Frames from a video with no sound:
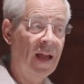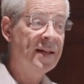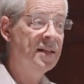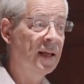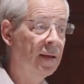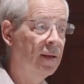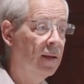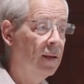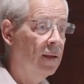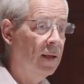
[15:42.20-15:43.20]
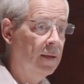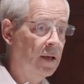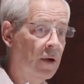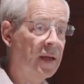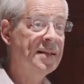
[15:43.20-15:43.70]
getting
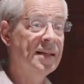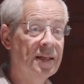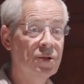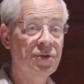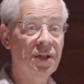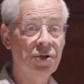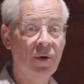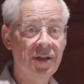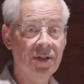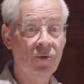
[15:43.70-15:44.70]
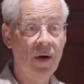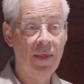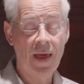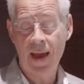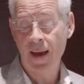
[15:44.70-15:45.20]
into a situation where
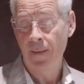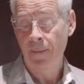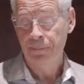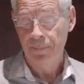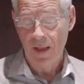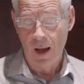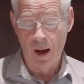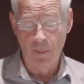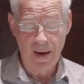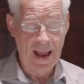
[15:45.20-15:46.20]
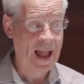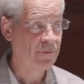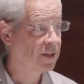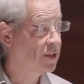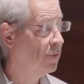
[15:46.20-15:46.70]
they're
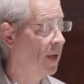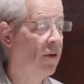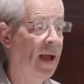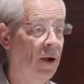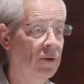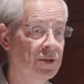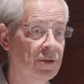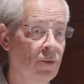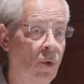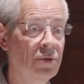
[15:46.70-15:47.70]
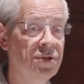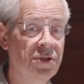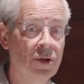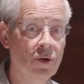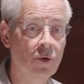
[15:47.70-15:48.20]
having to figure out what to
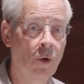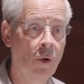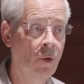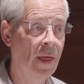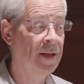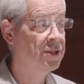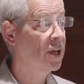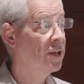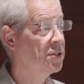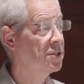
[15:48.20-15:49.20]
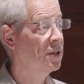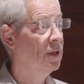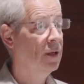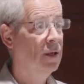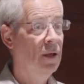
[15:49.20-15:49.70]
do, or they're just,
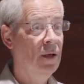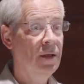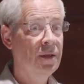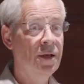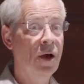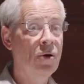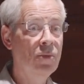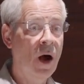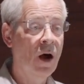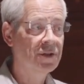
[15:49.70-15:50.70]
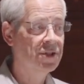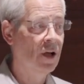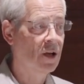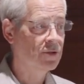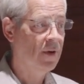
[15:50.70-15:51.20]
the heart
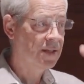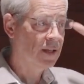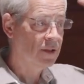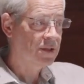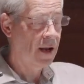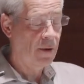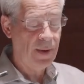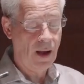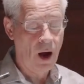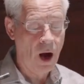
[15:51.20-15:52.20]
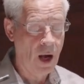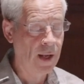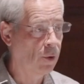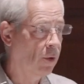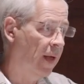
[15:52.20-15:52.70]
starts racing because they're a bit
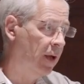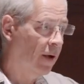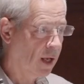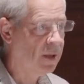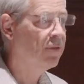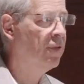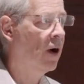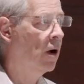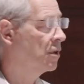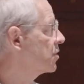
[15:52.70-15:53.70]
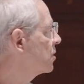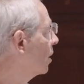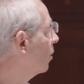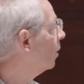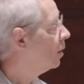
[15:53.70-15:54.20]
high, or they're going a bit fast,
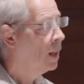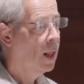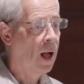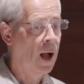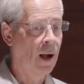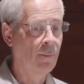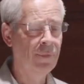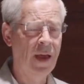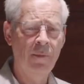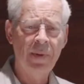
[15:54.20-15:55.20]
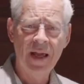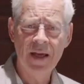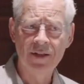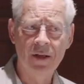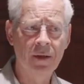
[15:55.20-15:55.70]
or they're a bit
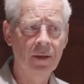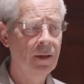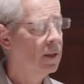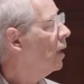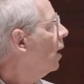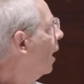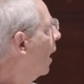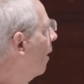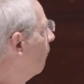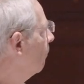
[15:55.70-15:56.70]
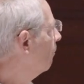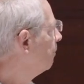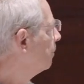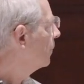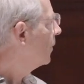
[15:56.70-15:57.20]
hidden. I know
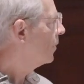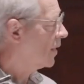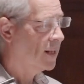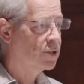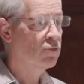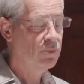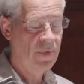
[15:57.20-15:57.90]
that's